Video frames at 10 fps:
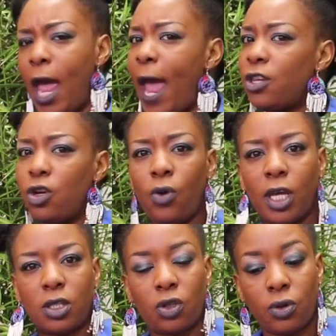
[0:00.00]
And
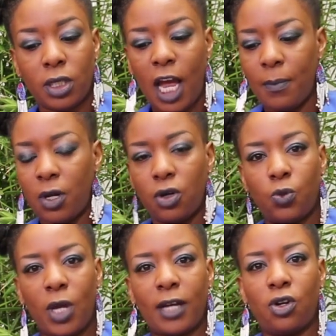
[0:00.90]
it's so sad, because
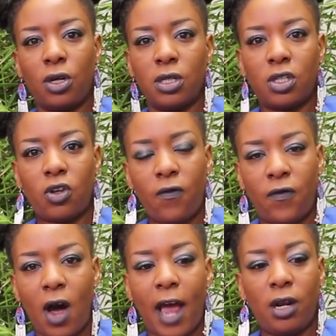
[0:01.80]
we had gotten so
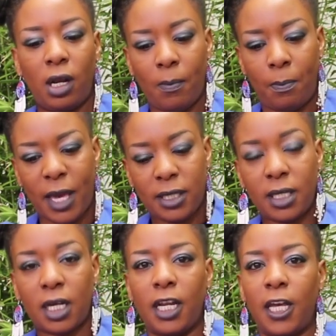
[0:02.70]
far, and
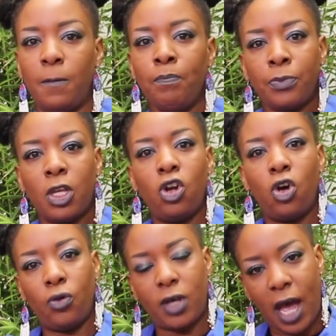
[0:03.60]
basically
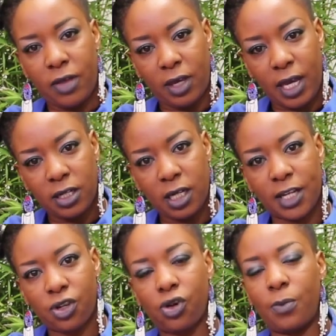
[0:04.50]
the
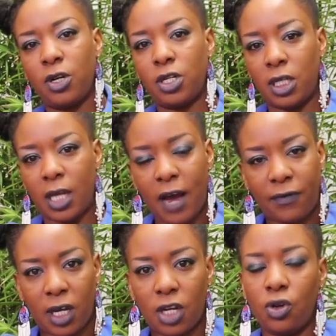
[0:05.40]
international community, the
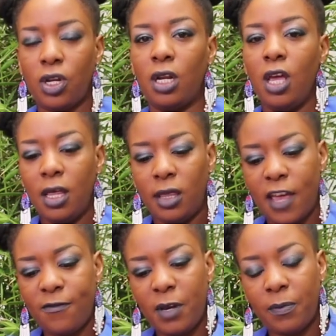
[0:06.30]
African Union,
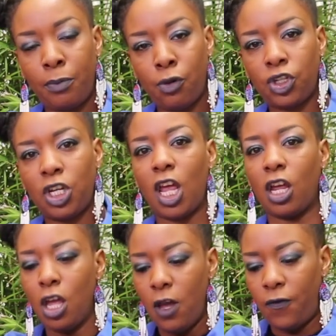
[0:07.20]
they've been
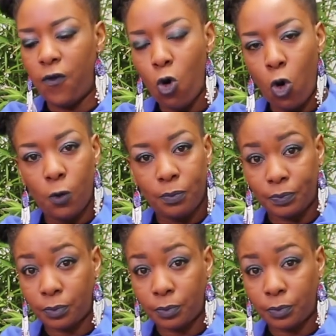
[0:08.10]
pushing for